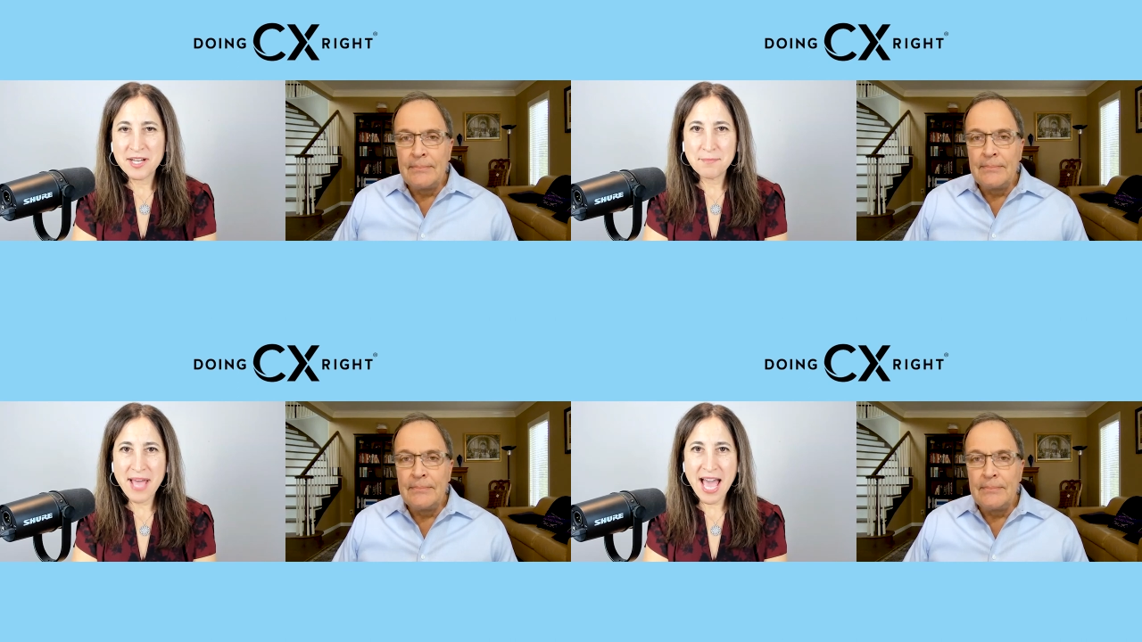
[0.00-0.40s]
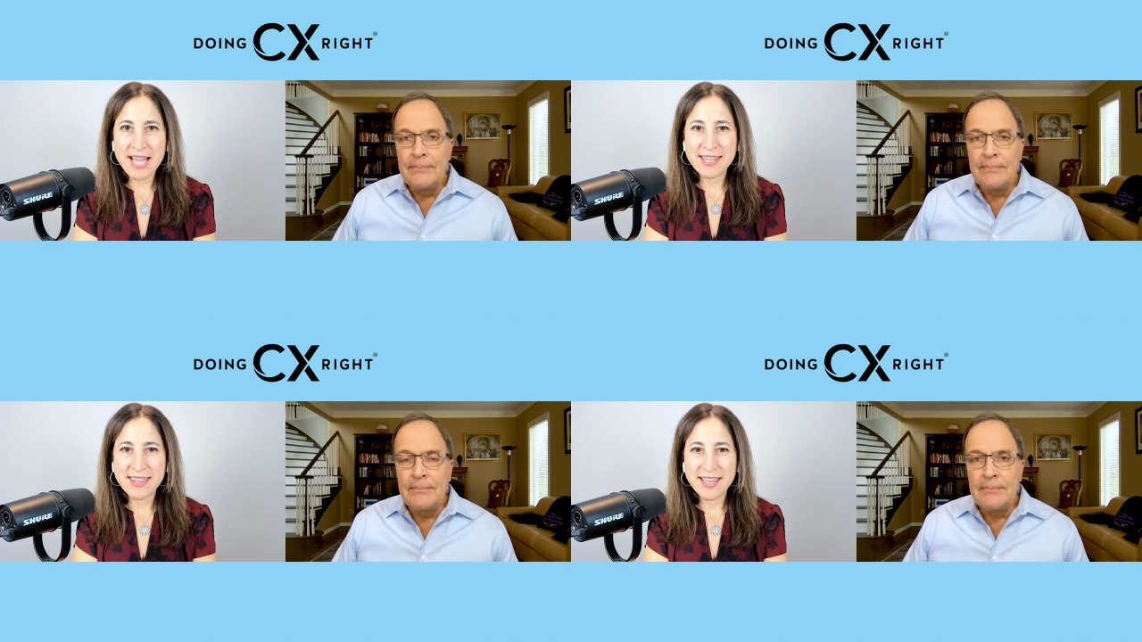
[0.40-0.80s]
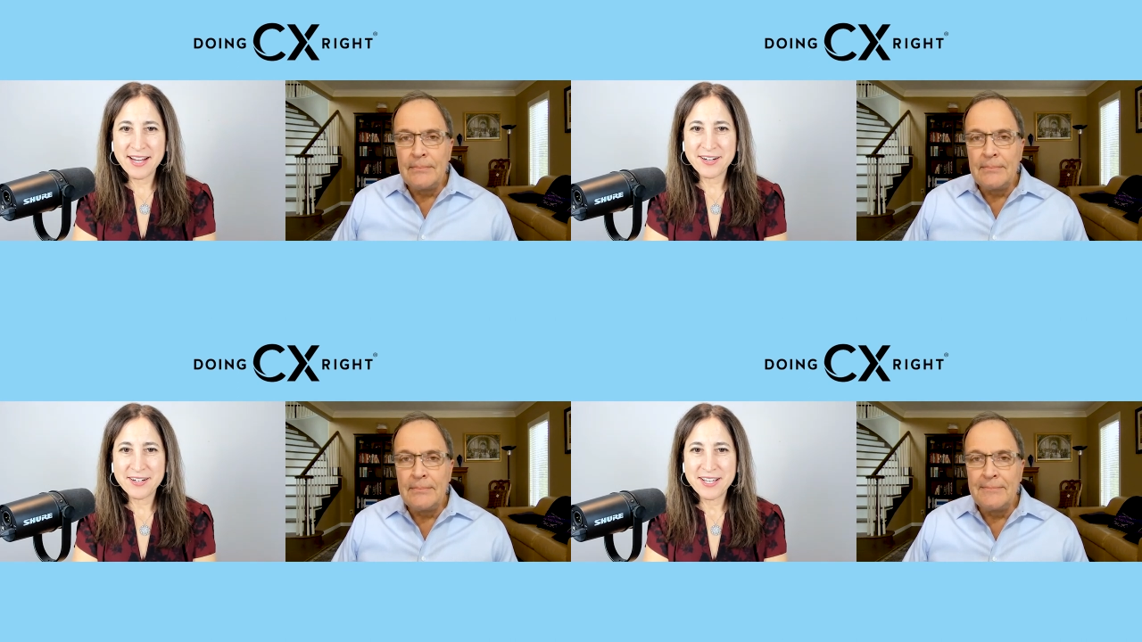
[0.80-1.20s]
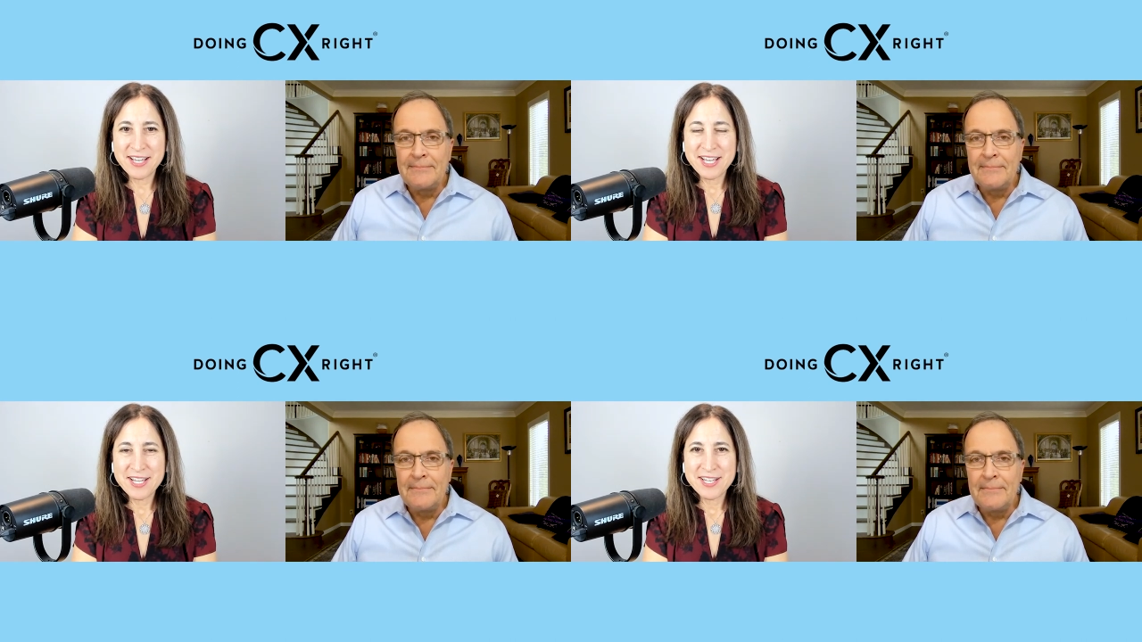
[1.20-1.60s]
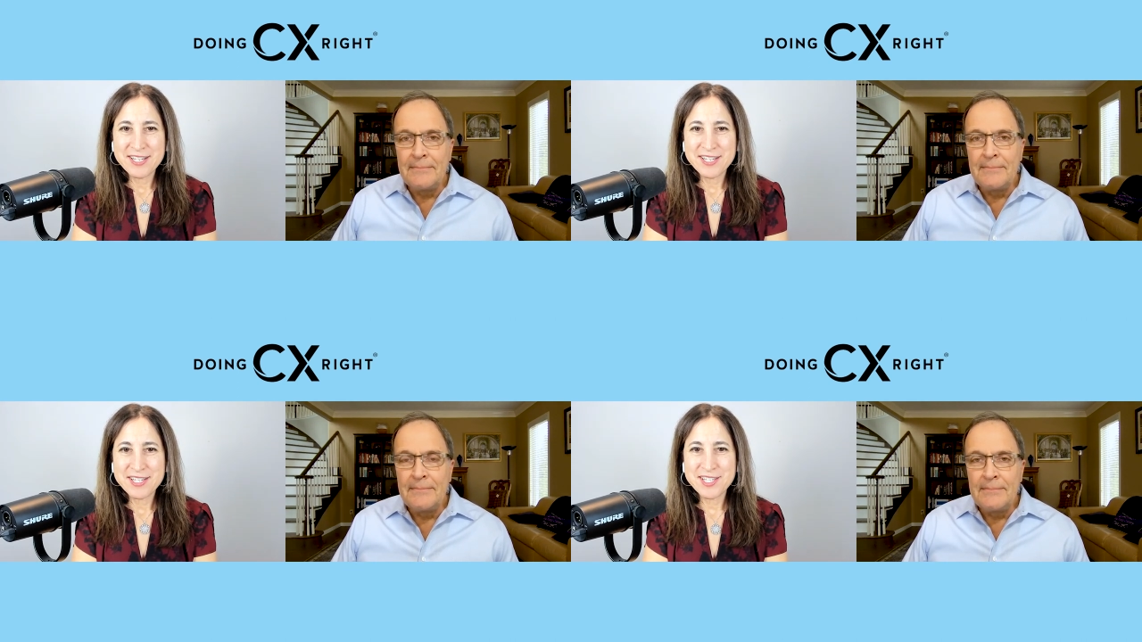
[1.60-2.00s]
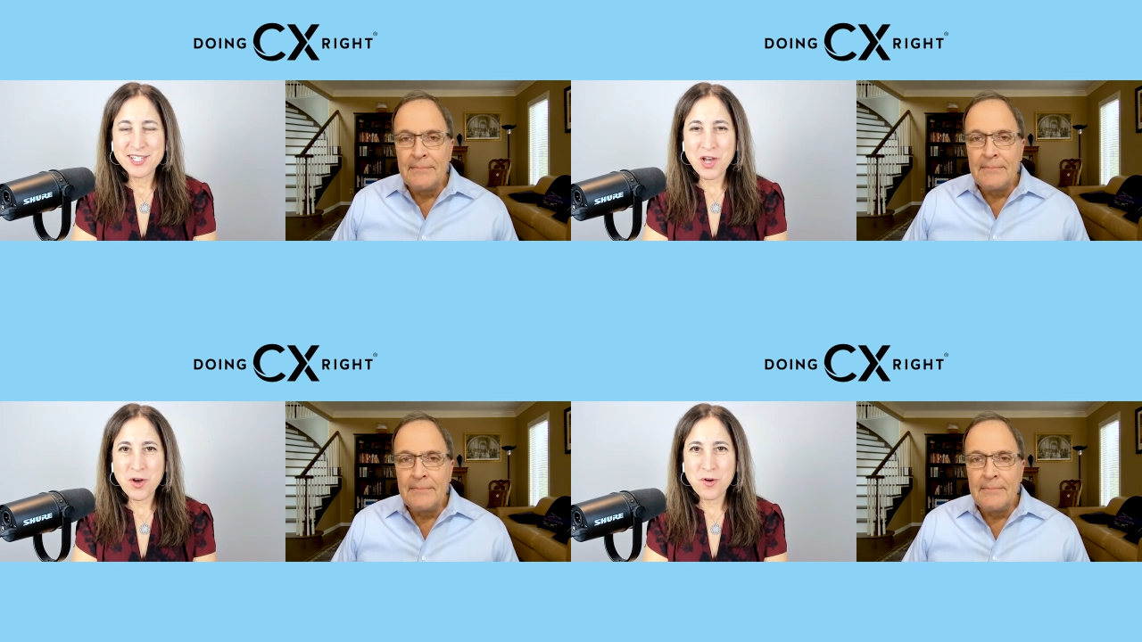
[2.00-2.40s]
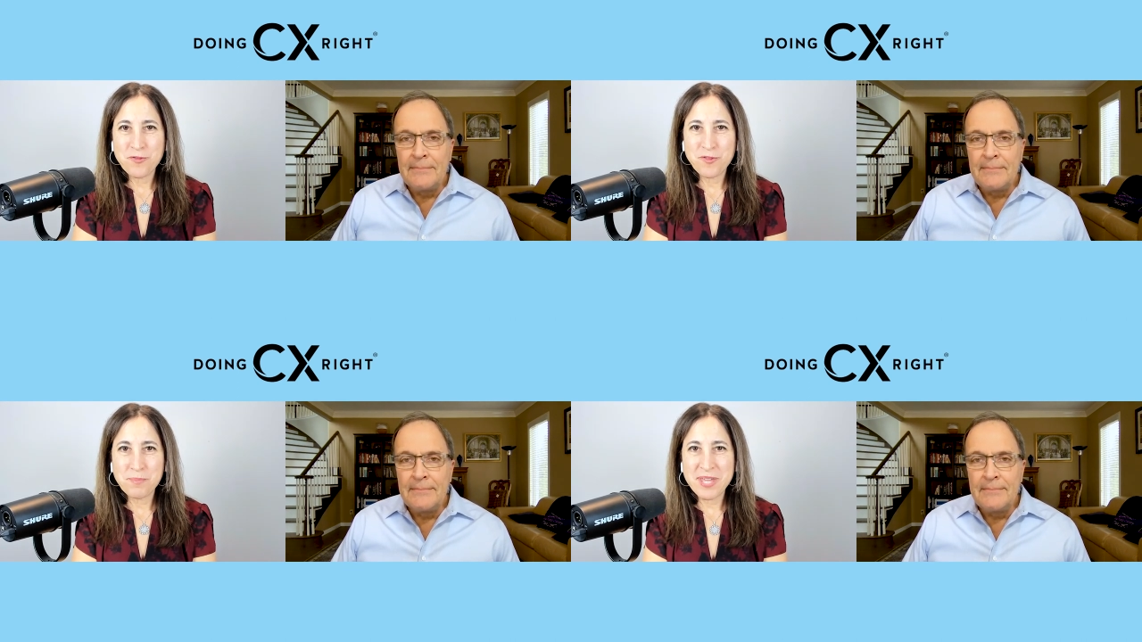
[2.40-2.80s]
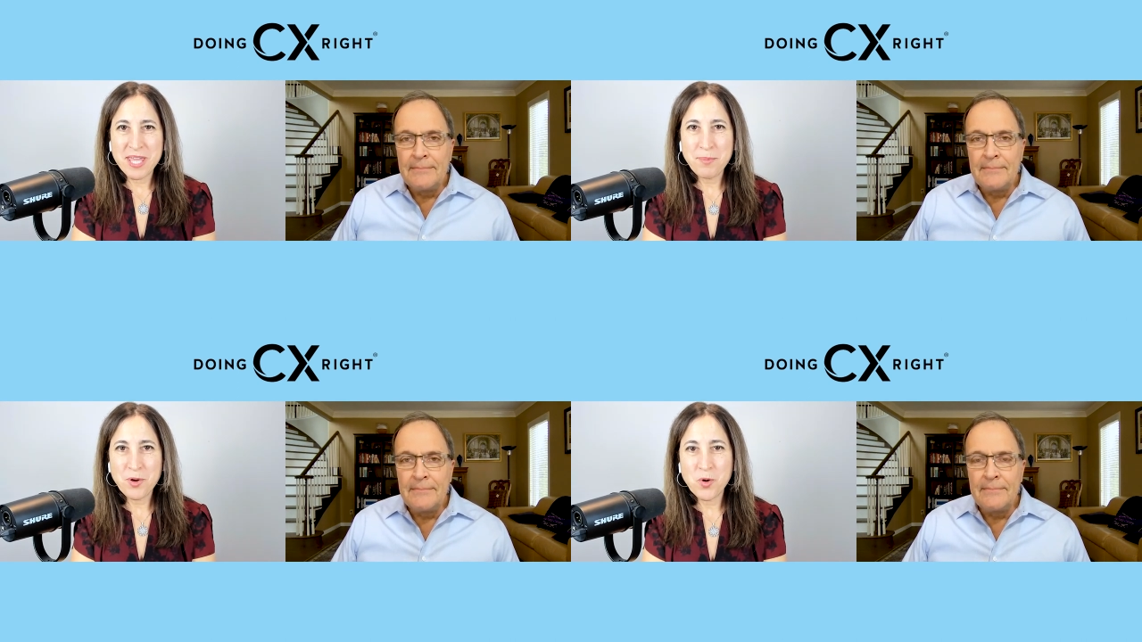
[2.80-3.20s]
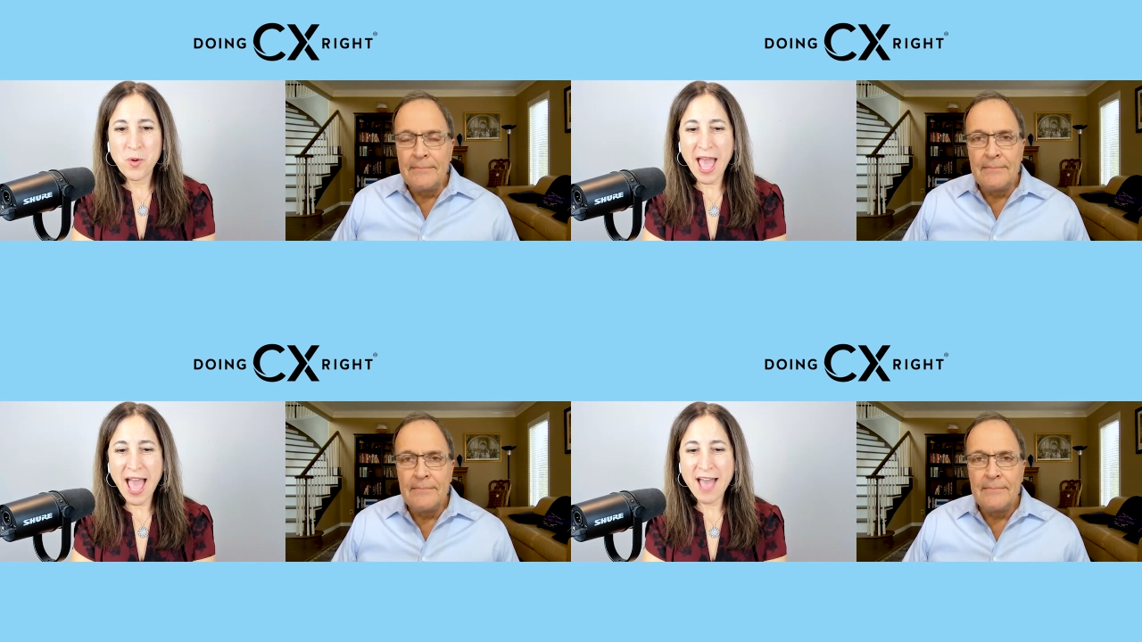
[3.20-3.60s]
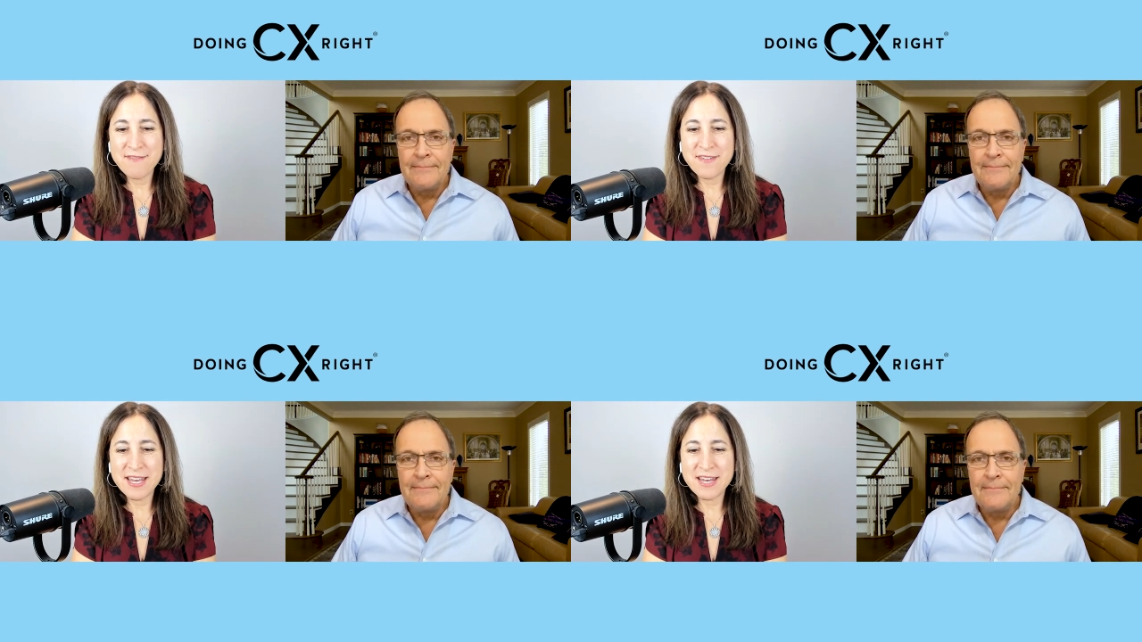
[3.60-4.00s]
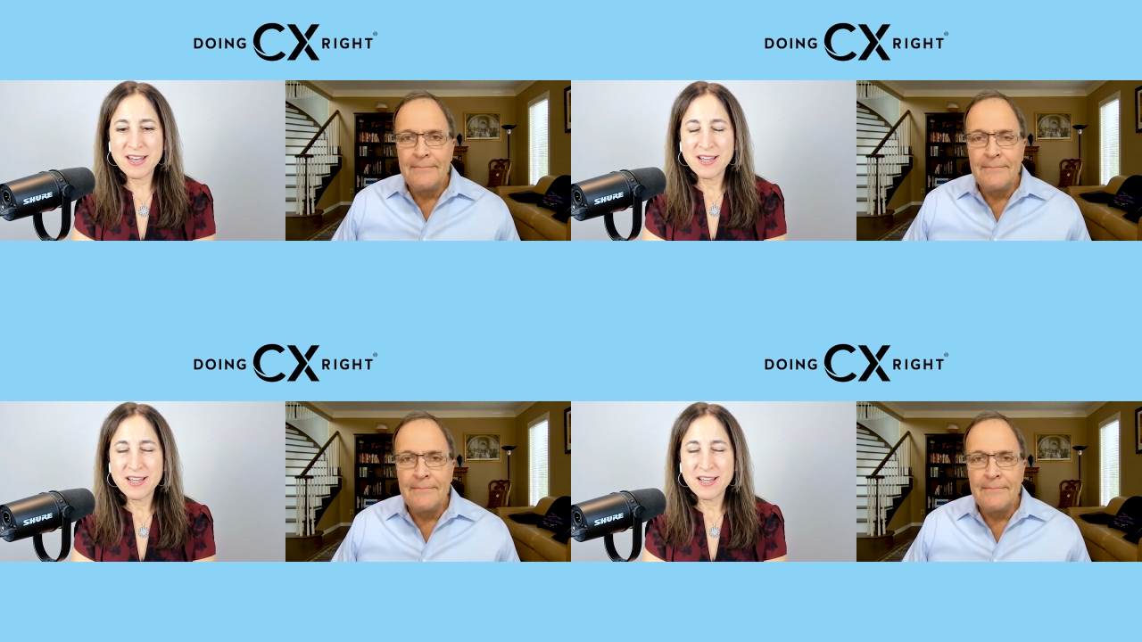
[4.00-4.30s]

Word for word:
Speaker 1: unpack there. So for people who haven't